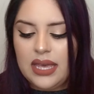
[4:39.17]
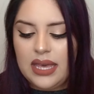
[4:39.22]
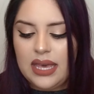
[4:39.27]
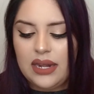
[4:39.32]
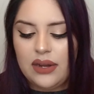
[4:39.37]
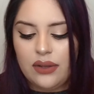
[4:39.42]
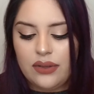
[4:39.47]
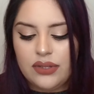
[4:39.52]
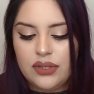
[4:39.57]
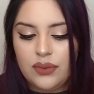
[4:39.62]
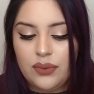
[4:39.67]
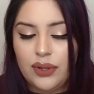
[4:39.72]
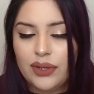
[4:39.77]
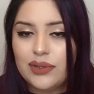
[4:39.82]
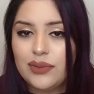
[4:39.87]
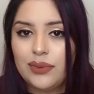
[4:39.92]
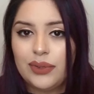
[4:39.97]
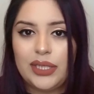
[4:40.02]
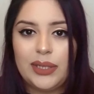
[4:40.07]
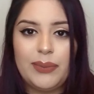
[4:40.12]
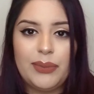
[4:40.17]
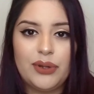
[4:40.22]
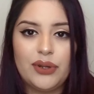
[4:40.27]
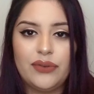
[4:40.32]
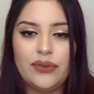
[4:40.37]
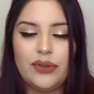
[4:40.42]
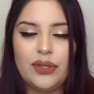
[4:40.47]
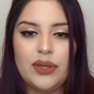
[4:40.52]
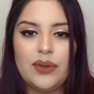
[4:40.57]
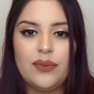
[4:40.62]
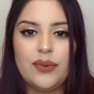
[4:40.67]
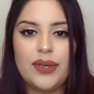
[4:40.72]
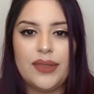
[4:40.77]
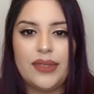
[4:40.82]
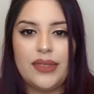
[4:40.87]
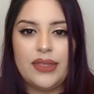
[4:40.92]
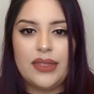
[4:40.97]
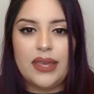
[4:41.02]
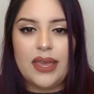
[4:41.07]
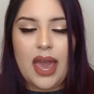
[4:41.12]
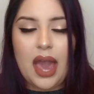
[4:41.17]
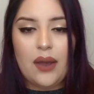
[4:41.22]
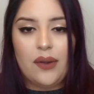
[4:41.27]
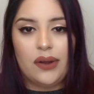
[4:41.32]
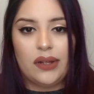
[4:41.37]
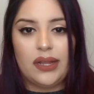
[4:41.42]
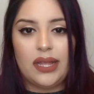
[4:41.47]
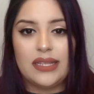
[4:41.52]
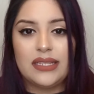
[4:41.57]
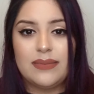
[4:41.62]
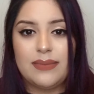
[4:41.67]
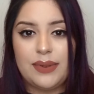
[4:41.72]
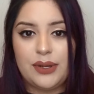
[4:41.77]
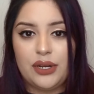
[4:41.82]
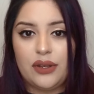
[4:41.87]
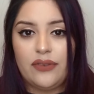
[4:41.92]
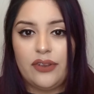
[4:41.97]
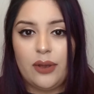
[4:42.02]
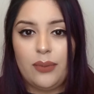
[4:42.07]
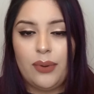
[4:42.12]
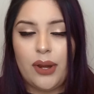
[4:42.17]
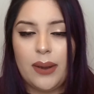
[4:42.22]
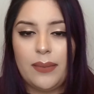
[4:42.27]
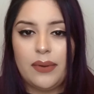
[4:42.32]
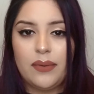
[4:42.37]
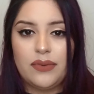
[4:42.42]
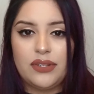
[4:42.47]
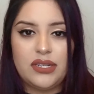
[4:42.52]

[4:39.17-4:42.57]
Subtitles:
It also works really beautifully with the Hourglass Mineral Veil Primer,